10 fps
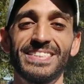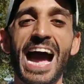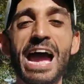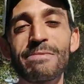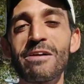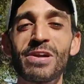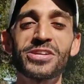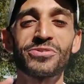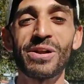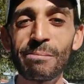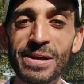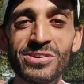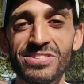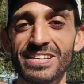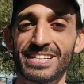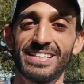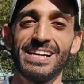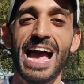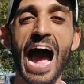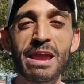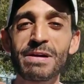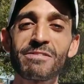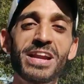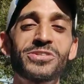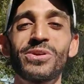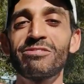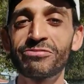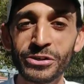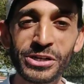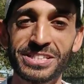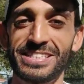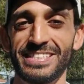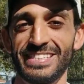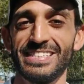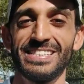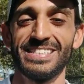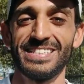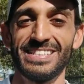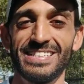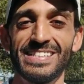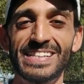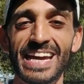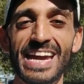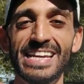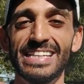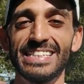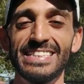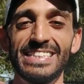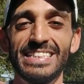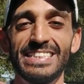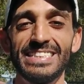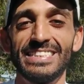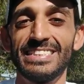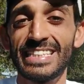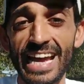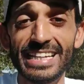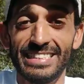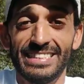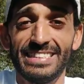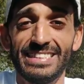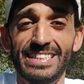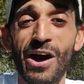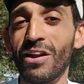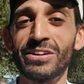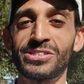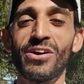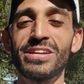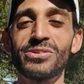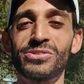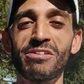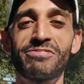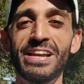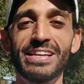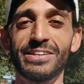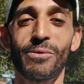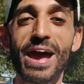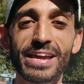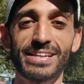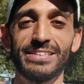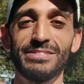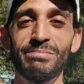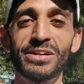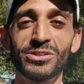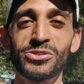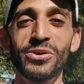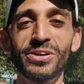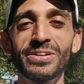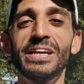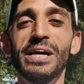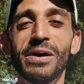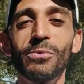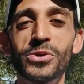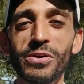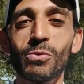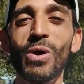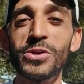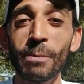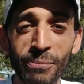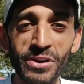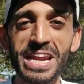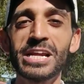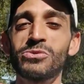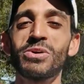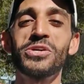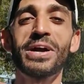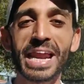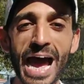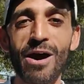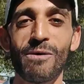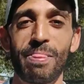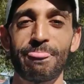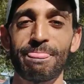high vibrational music, high vibrational food. okay? Then all of a sudden you start feeling great because you're you, what you put in is what you get out.